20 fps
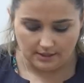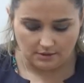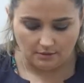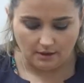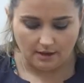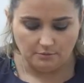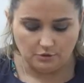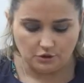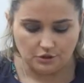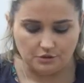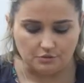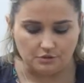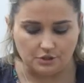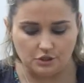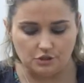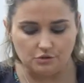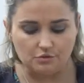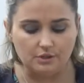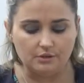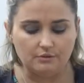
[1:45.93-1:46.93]
So I'm just going to
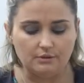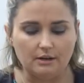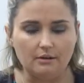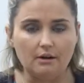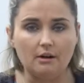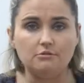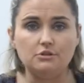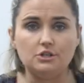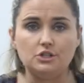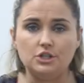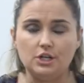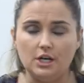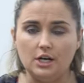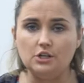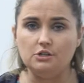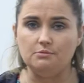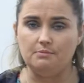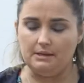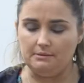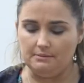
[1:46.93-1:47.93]
show you now how to
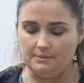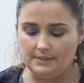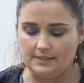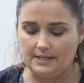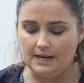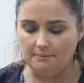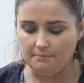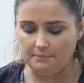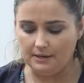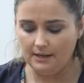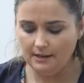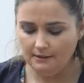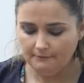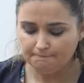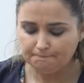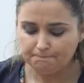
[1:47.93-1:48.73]
change a baby's nappy.